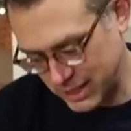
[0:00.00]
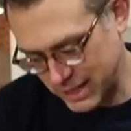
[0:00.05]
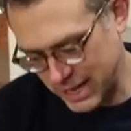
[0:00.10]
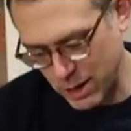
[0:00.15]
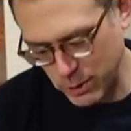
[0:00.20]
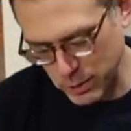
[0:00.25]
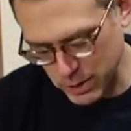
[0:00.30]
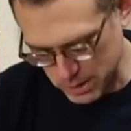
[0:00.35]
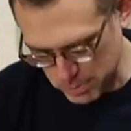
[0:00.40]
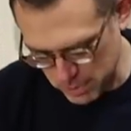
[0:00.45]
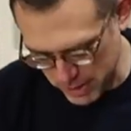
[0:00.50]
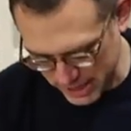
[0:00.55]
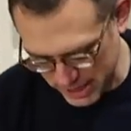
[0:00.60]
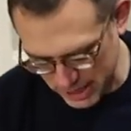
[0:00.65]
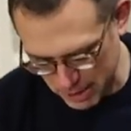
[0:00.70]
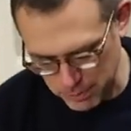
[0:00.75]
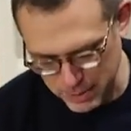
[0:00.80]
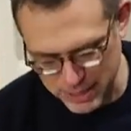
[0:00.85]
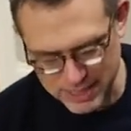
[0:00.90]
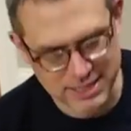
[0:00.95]
Now he's
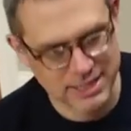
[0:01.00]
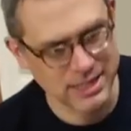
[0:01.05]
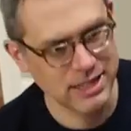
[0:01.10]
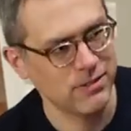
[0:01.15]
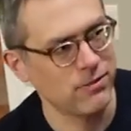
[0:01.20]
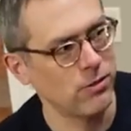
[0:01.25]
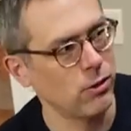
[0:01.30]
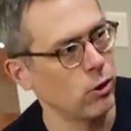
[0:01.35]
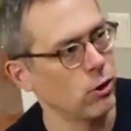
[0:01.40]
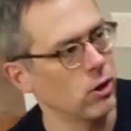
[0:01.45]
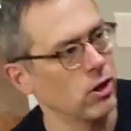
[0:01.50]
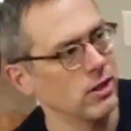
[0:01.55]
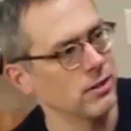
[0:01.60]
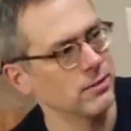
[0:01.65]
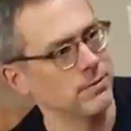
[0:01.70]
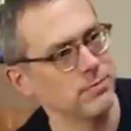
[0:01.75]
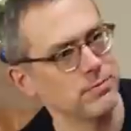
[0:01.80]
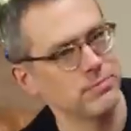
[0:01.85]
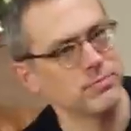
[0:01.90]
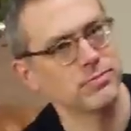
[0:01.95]
making a mess on the floor.
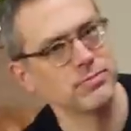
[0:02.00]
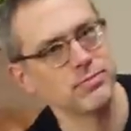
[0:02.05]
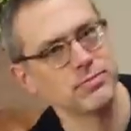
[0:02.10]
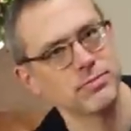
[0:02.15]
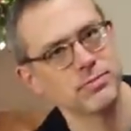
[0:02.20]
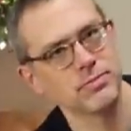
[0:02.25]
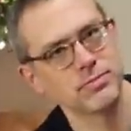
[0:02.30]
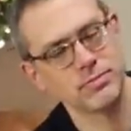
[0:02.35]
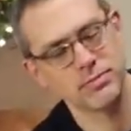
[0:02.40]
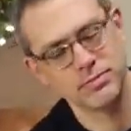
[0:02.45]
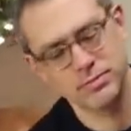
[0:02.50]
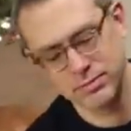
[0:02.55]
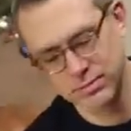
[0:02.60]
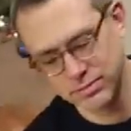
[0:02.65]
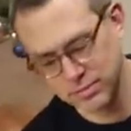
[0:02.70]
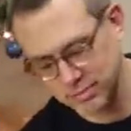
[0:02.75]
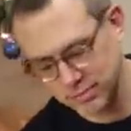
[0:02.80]
Oh, he will clean that up.